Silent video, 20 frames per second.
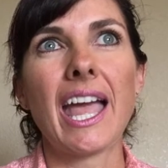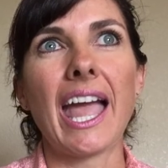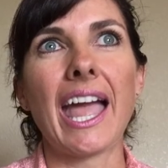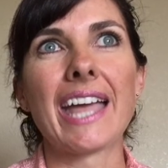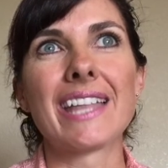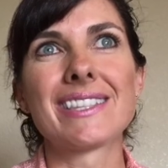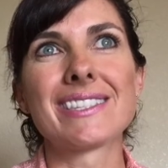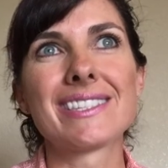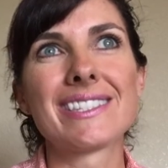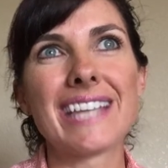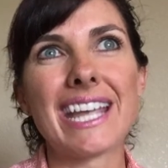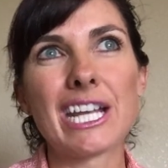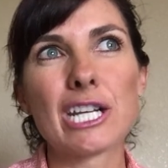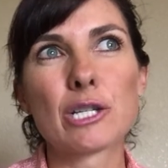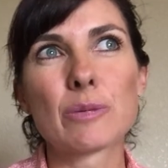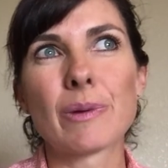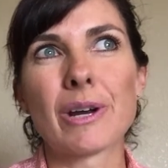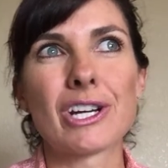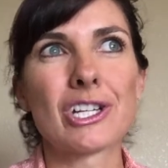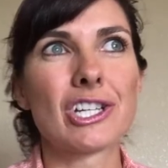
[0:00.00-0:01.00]
and
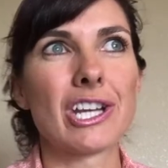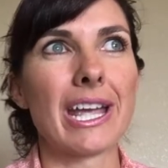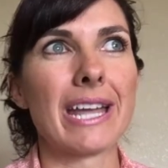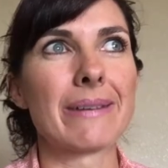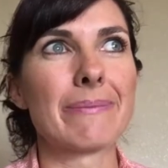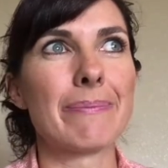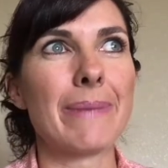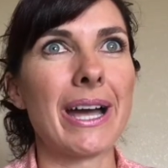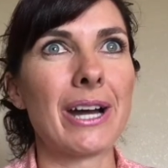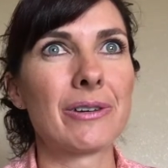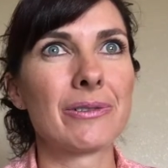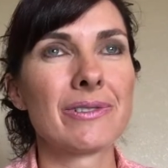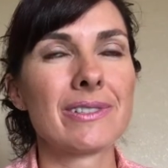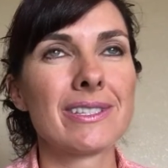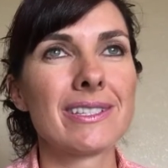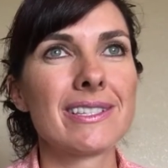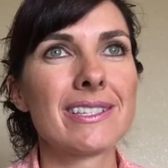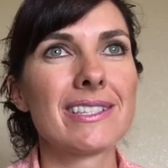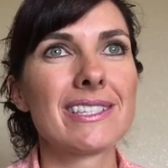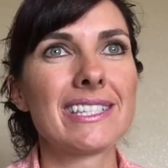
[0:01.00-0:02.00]
sagebrush and
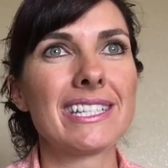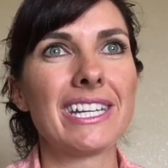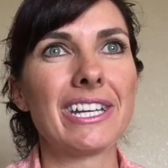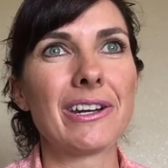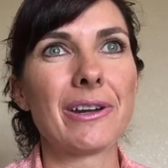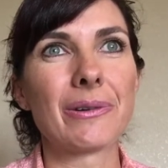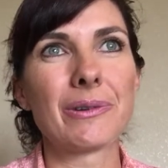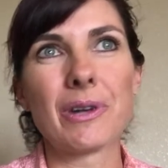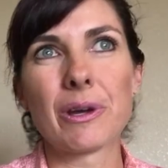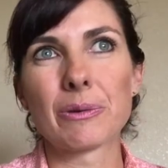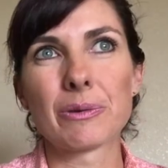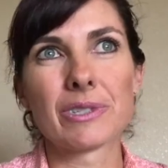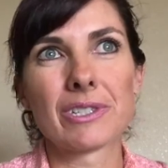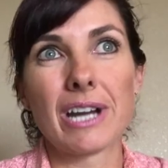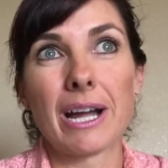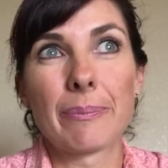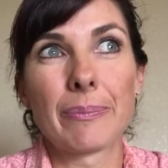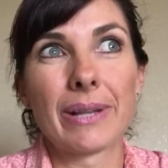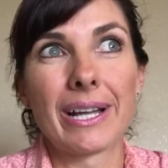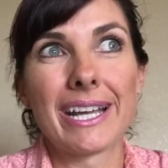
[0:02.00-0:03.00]
mountains, no
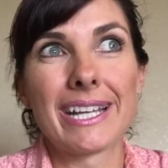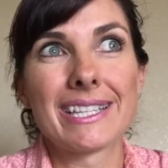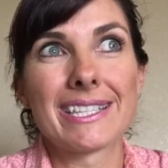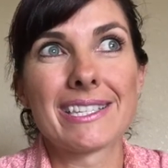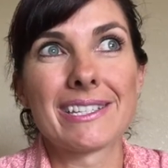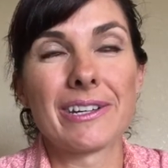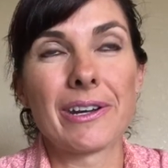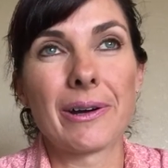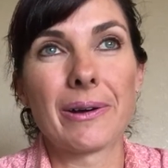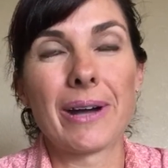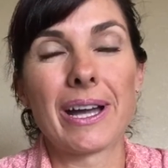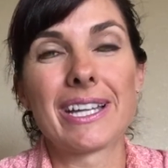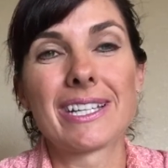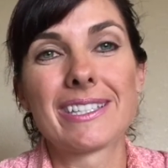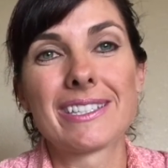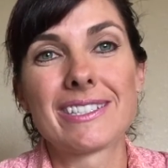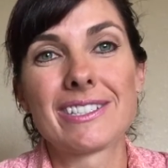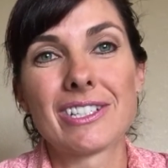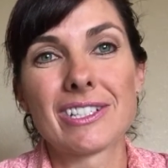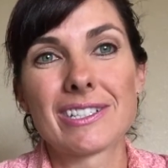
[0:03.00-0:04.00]
stoplights,
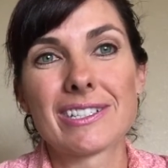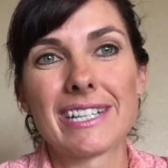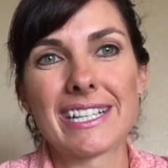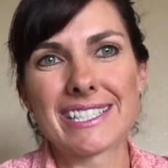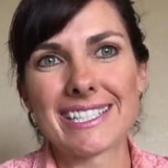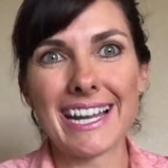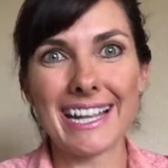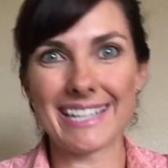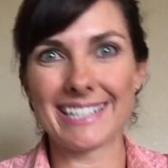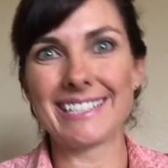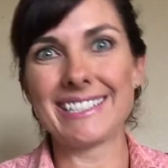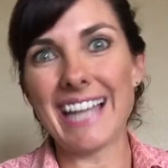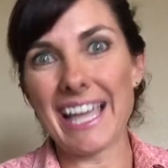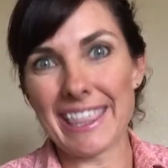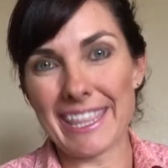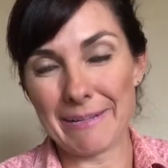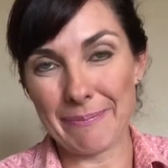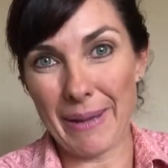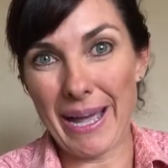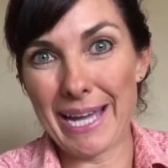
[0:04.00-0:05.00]
it's
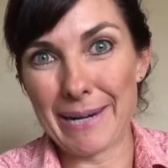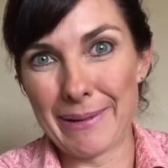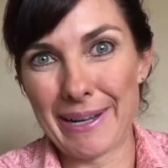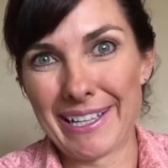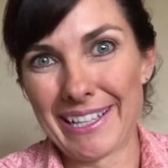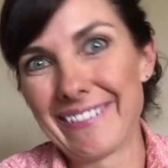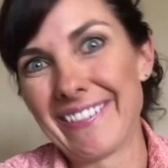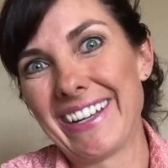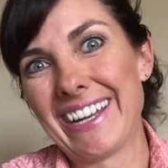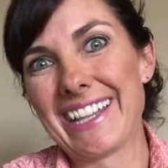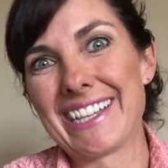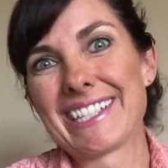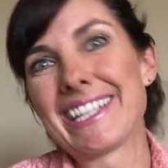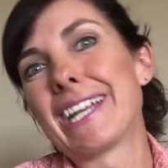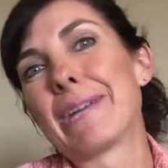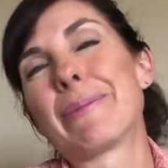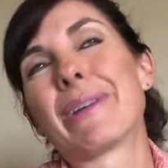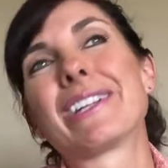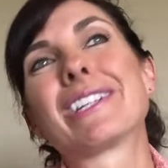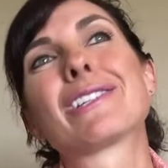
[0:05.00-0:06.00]
nothing bad about living in a
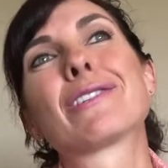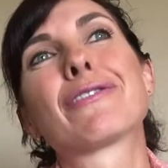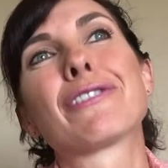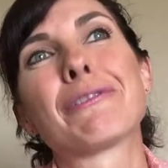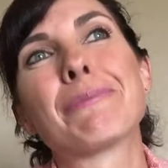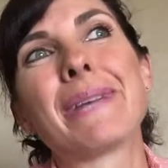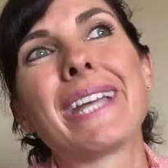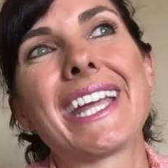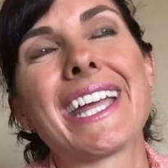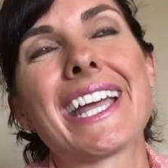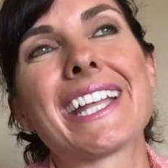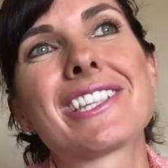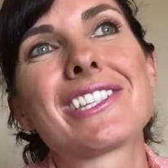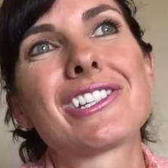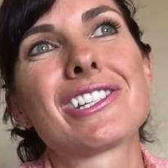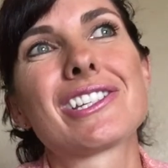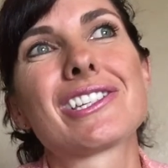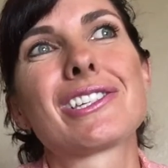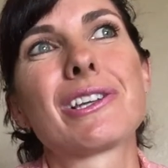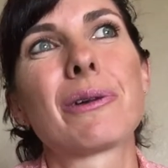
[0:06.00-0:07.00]
city, but just for me, it's
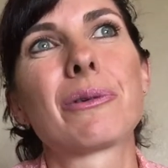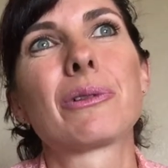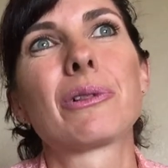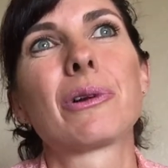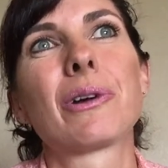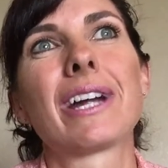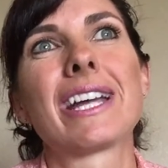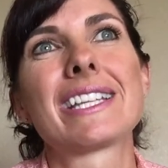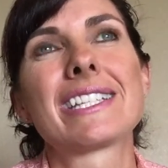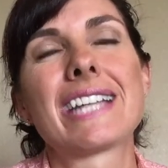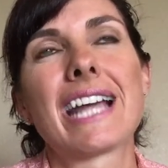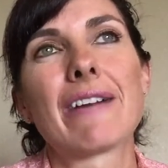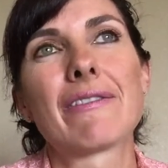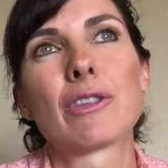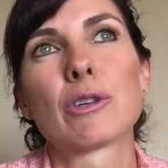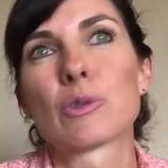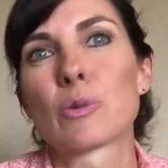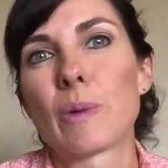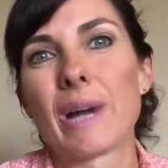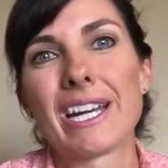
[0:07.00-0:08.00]
just so glorious to have
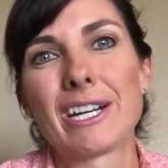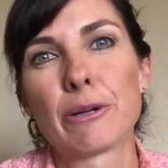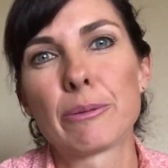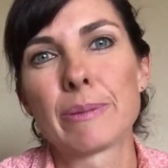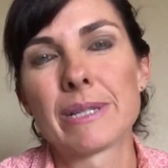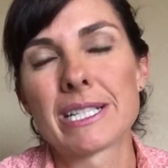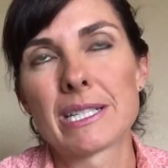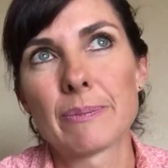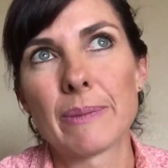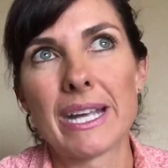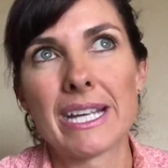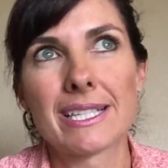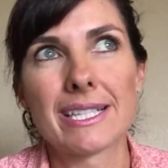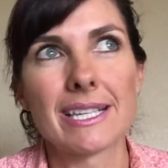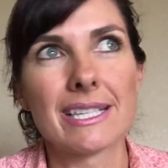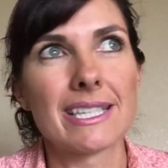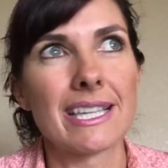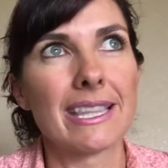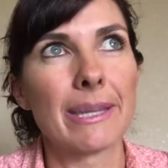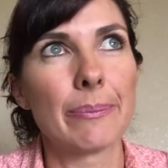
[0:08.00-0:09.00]
those wide open
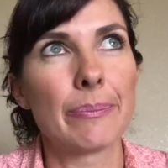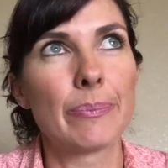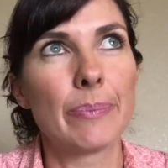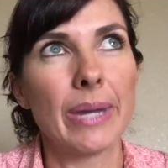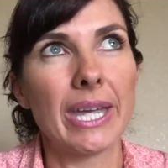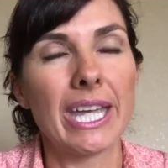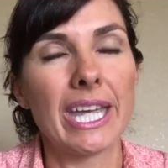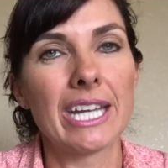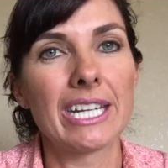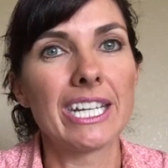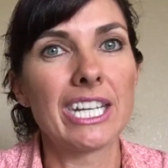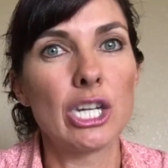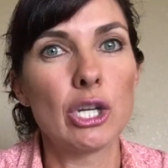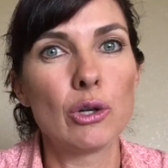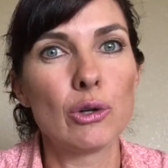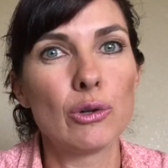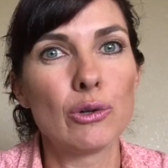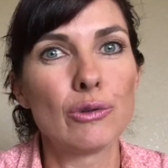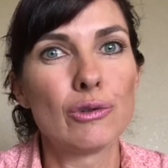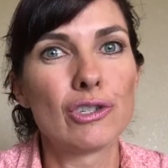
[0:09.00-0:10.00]
spaces and the big,
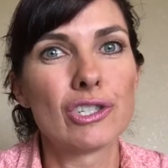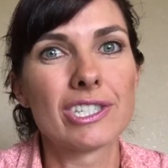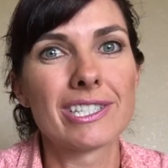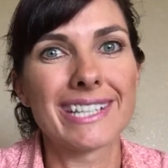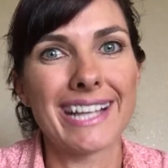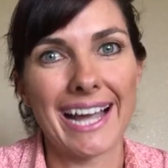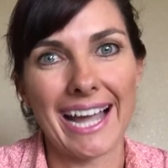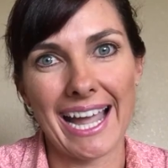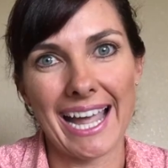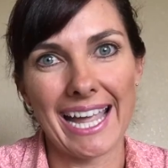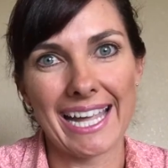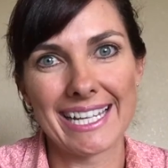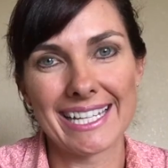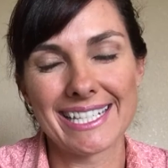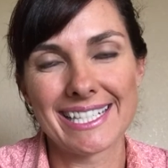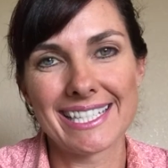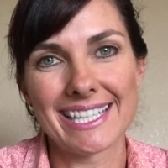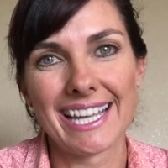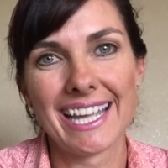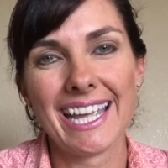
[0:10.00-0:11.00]
huge
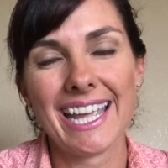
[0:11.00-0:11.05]
skies,